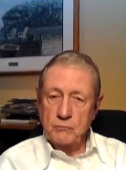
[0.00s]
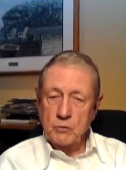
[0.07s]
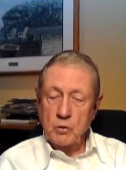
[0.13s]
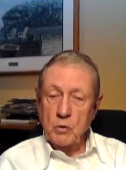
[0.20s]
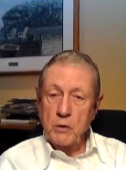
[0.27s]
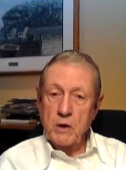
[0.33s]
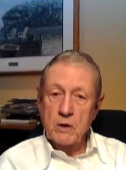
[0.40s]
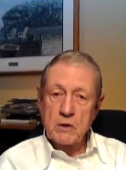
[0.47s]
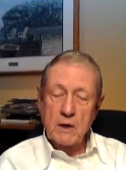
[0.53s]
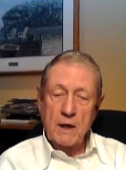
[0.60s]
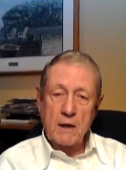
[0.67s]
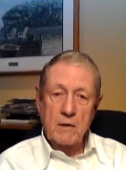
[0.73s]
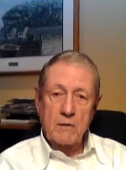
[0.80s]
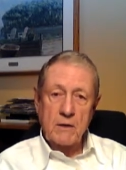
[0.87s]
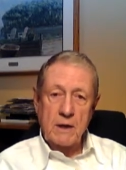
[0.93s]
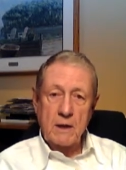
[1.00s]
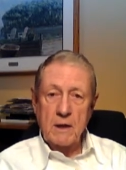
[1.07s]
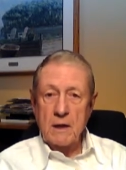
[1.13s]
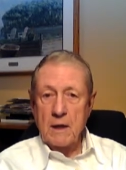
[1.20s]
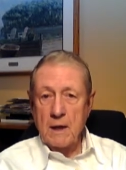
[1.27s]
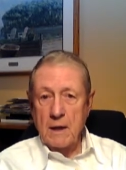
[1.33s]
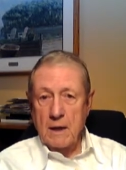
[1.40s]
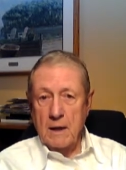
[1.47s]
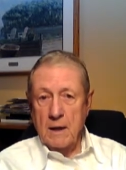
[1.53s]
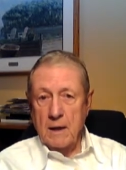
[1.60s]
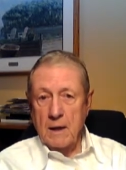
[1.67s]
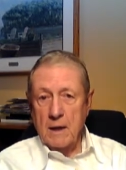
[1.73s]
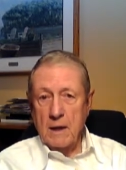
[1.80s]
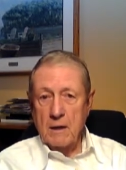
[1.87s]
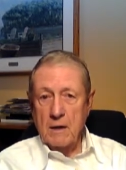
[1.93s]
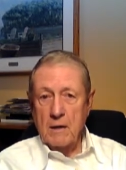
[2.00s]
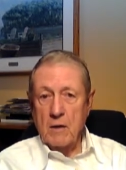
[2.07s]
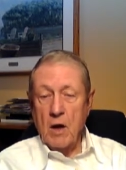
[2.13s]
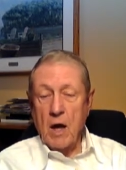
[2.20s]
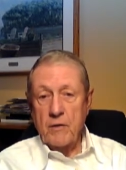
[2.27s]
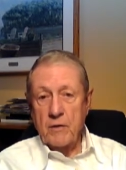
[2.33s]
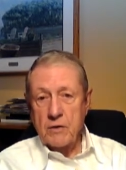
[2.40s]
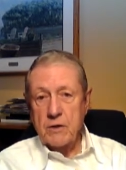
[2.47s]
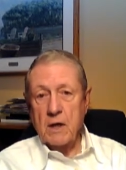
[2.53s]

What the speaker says: 2 years later, the other